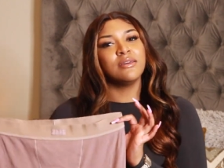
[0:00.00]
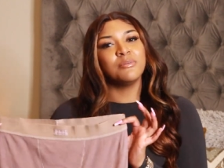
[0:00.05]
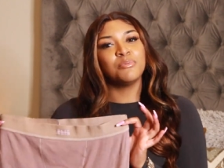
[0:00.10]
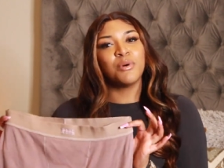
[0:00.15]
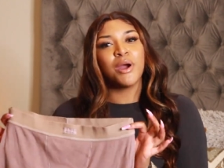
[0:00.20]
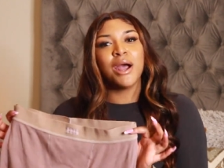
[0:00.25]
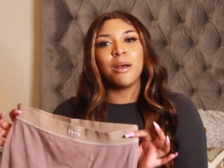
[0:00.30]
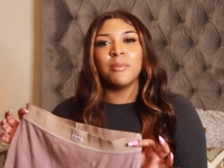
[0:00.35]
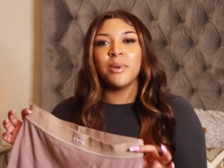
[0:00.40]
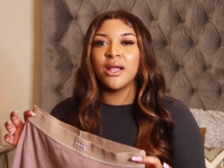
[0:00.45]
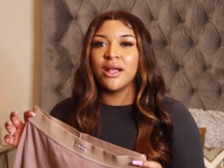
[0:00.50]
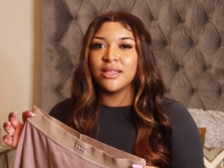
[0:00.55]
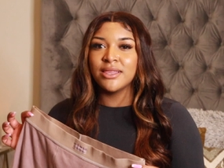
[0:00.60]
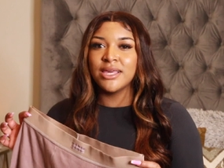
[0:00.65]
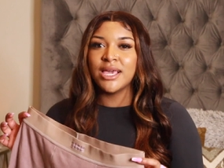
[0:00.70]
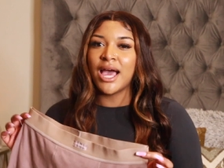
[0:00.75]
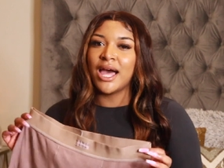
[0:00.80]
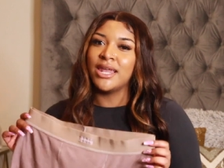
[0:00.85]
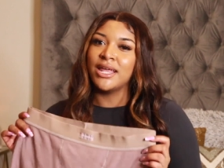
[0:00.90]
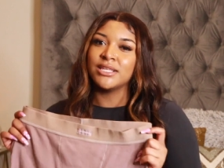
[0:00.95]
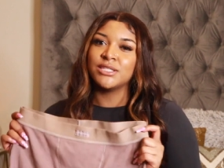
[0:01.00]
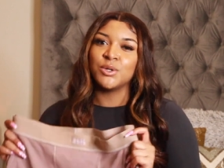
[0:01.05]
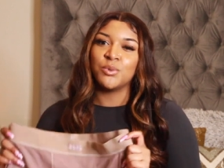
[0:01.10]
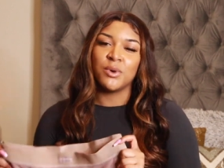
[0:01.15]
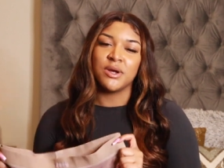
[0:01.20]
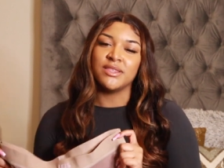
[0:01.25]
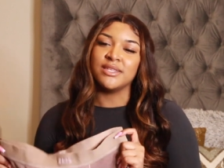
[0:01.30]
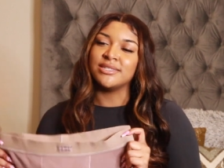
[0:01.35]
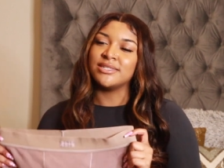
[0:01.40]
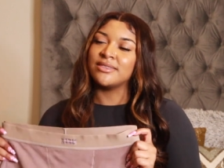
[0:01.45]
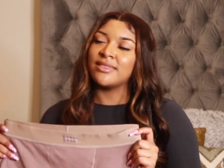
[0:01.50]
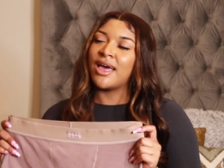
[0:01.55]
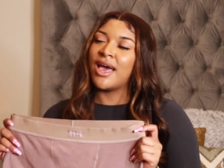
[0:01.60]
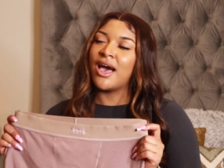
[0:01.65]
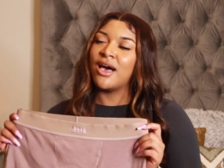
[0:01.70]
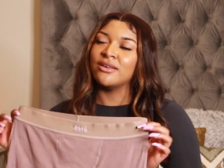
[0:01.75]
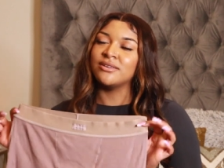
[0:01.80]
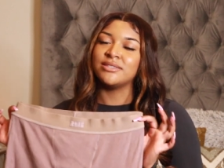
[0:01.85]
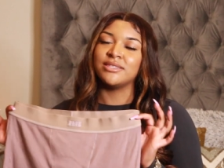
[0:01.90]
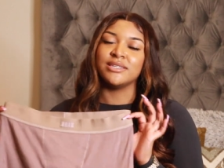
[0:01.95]
primarily I like to wear these in the
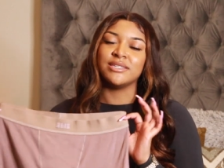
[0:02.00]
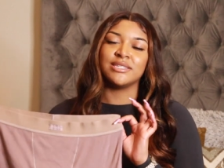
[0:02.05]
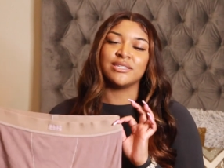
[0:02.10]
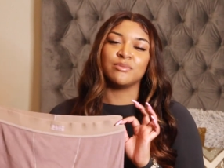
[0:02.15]
house this